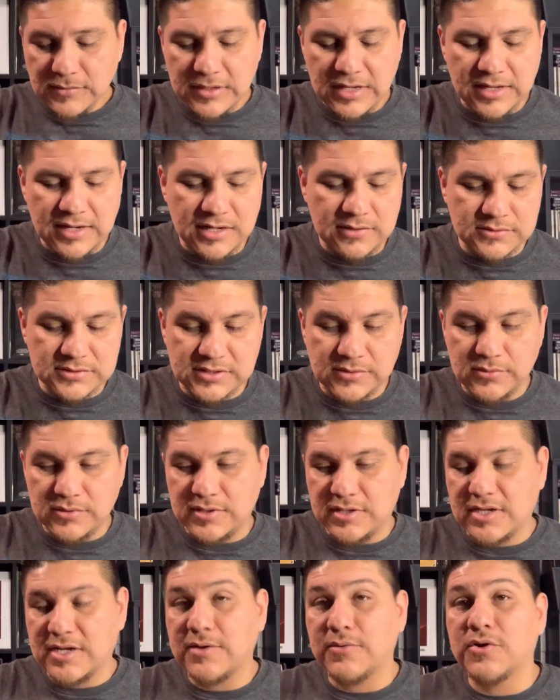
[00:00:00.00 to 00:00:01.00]
and I was able to
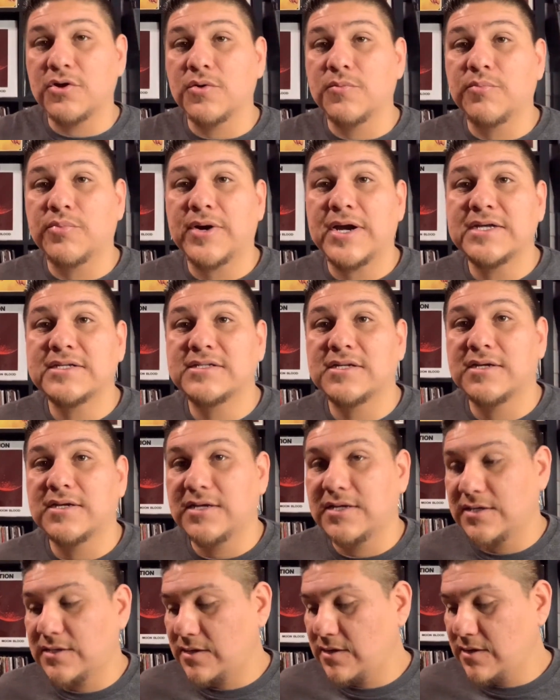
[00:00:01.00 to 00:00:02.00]
get a good price on it